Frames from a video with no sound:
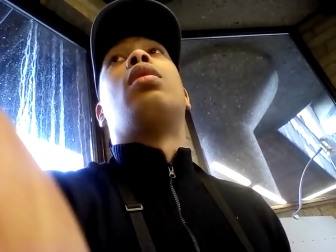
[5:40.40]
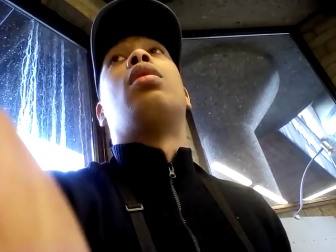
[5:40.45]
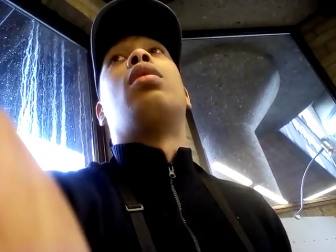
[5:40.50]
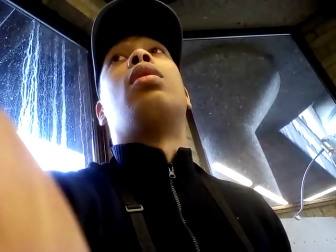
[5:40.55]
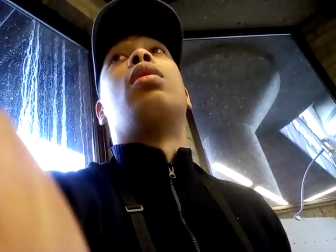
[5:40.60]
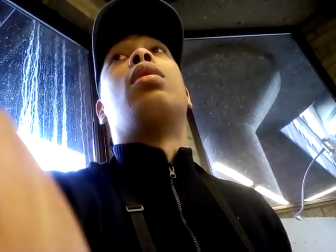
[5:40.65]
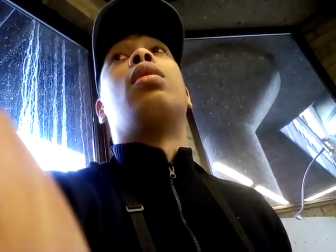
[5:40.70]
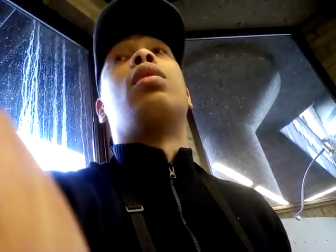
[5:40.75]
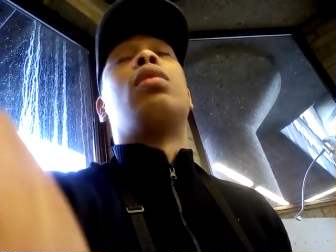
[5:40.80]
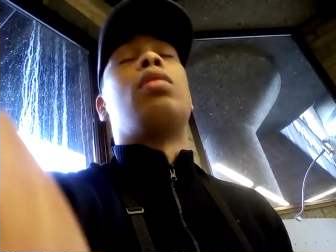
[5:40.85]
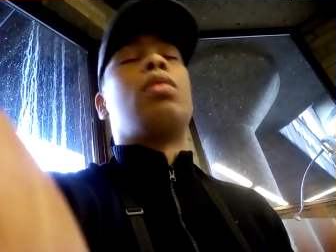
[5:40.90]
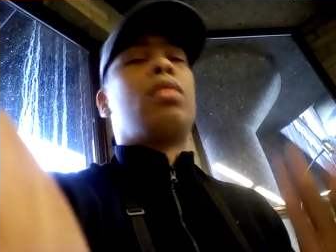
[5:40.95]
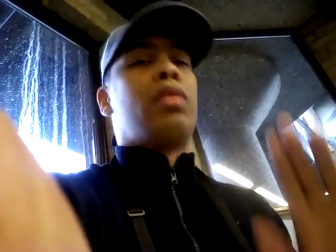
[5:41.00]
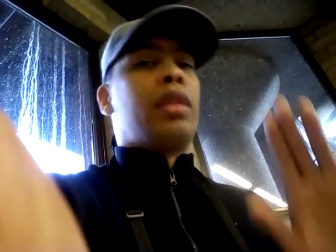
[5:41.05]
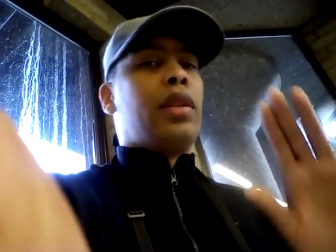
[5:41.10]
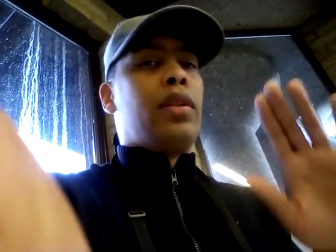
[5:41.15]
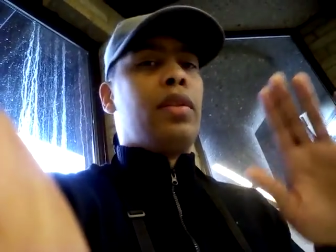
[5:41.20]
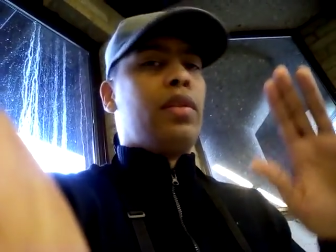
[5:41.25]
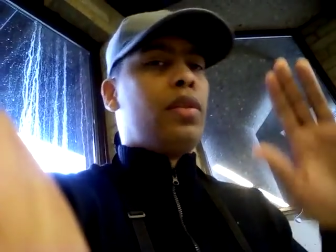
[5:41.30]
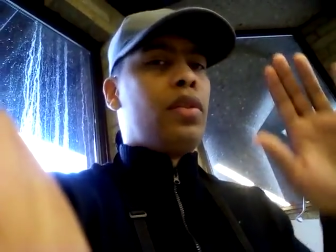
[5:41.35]
Oh,
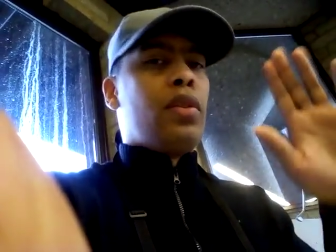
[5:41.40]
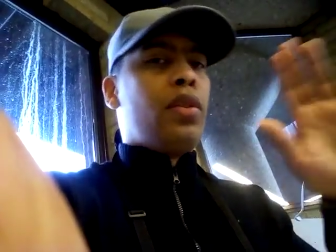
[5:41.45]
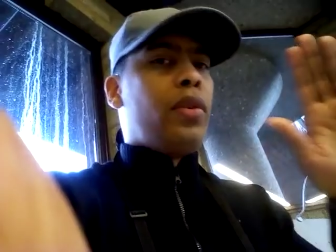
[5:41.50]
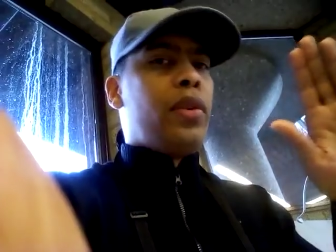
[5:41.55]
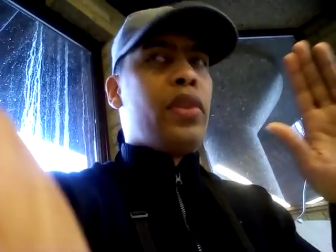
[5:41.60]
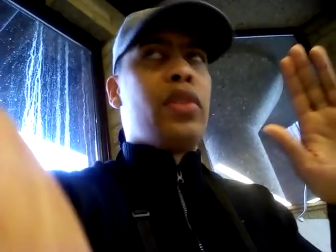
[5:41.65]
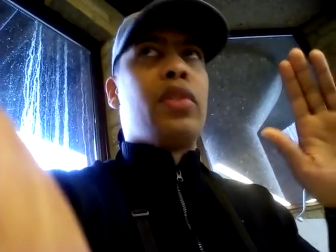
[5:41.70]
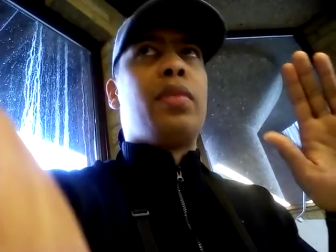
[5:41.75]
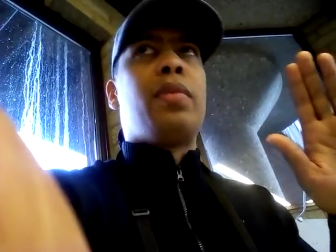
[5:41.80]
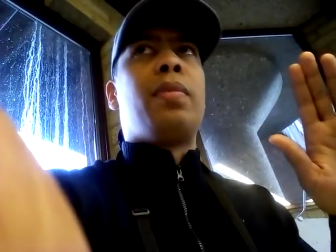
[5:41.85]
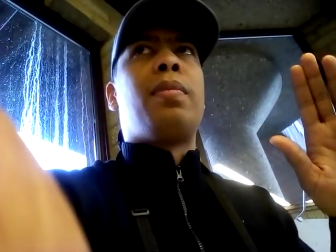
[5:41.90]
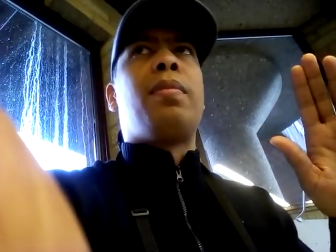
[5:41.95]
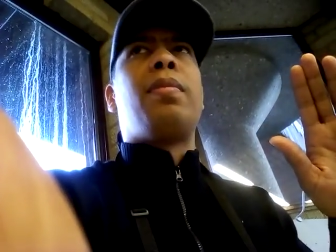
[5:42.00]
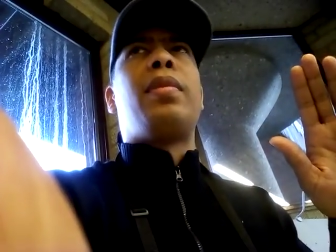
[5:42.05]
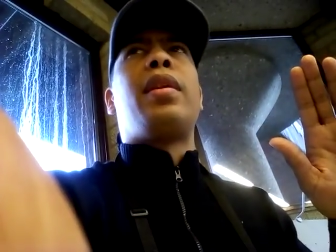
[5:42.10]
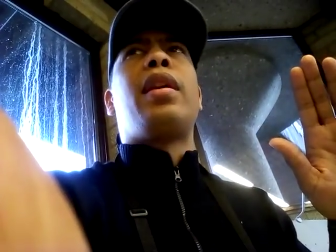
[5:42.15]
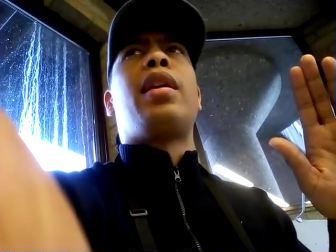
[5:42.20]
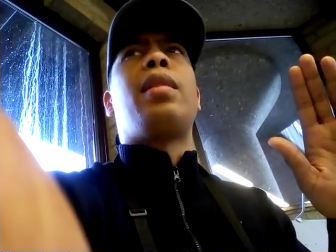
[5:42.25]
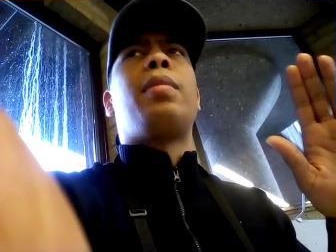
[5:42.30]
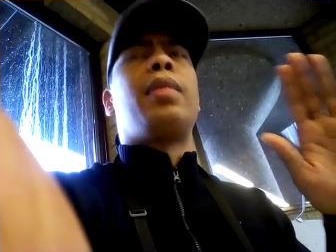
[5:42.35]
there's noise
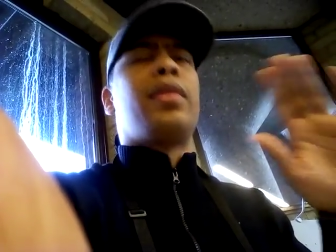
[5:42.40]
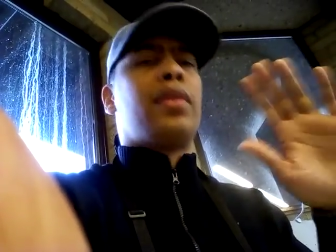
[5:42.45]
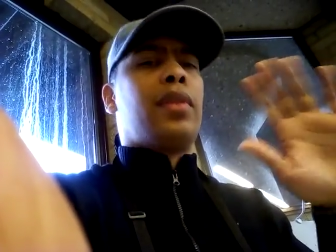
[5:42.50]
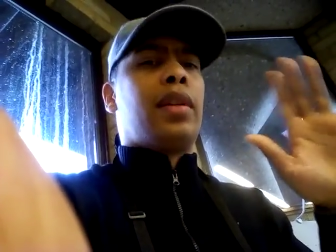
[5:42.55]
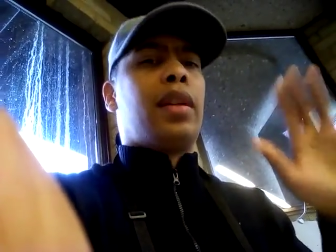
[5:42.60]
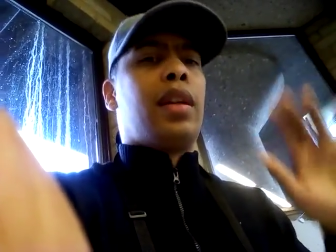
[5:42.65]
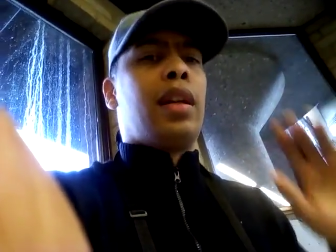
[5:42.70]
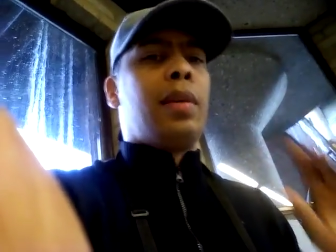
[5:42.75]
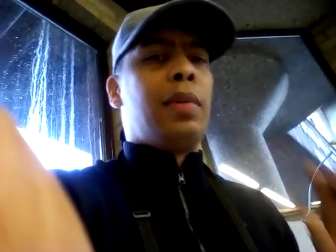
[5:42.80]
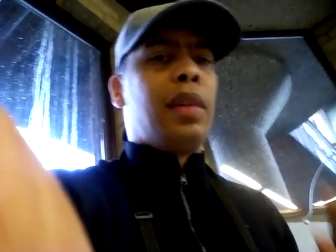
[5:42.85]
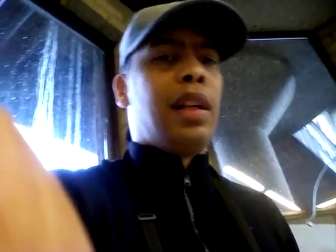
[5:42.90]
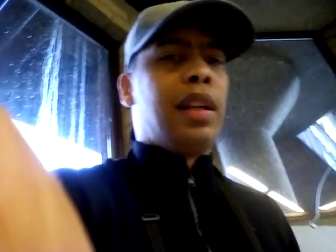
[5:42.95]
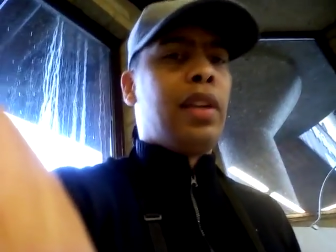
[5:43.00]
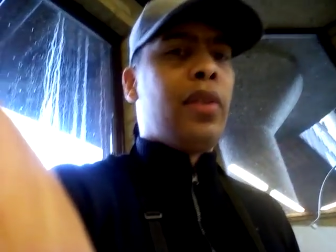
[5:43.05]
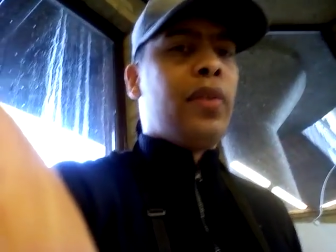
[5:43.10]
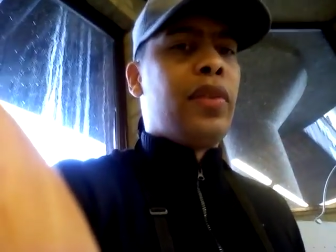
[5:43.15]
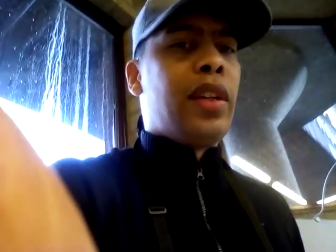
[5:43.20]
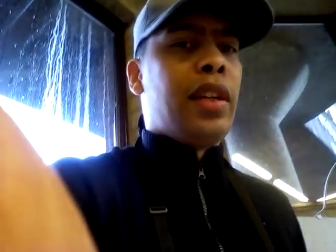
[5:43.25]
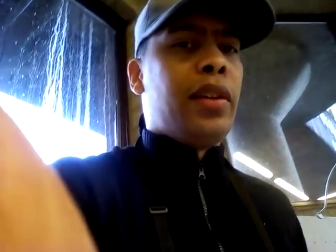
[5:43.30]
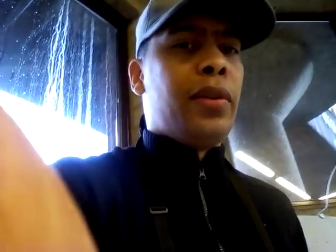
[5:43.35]
there, but okay, I'll
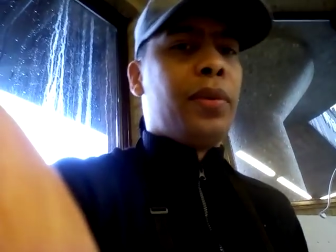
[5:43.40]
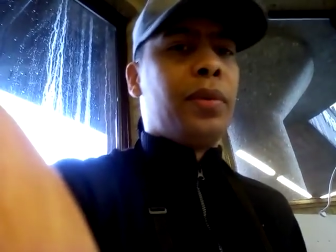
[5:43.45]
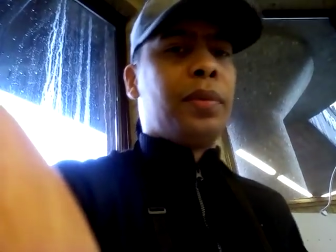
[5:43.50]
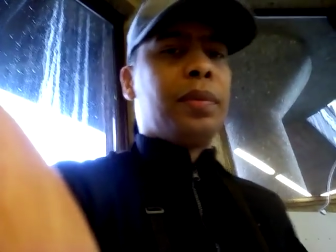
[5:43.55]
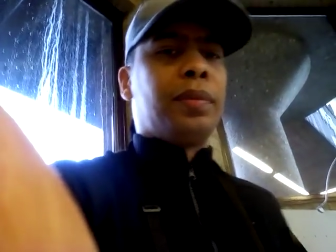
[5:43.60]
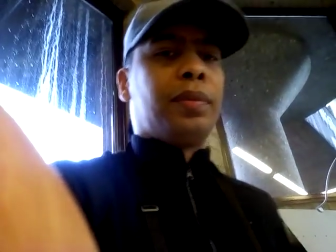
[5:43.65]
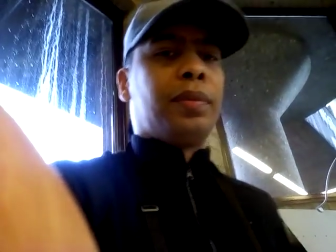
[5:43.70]
continue.